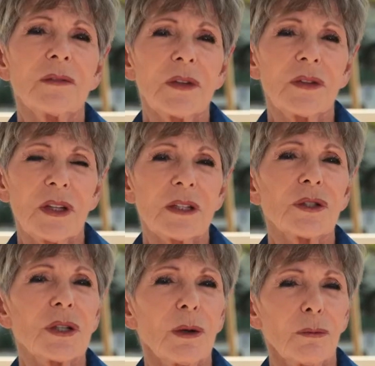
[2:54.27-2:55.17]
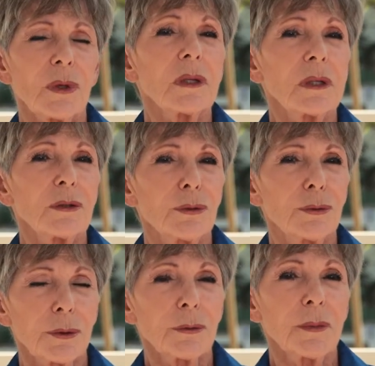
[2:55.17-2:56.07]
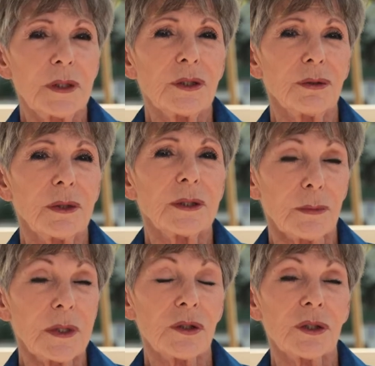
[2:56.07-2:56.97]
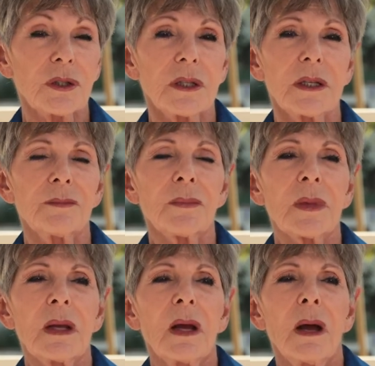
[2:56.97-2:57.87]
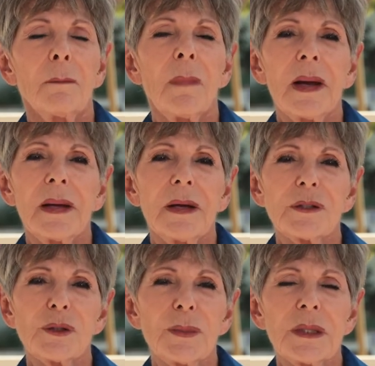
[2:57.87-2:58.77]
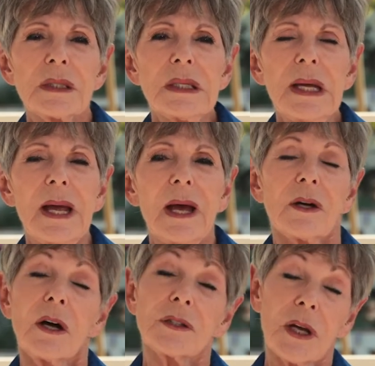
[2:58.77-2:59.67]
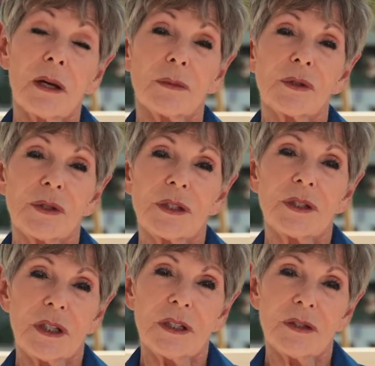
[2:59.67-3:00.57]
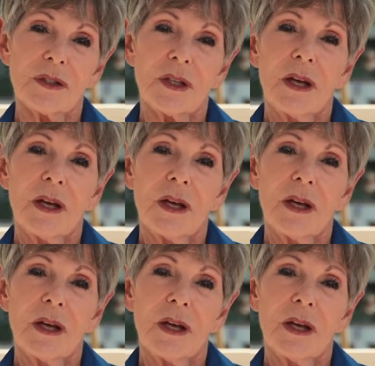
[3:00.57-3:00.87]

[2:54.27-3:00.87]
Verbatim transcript: of the things that really drew me to it originally. My husband had Alzheimer's disease,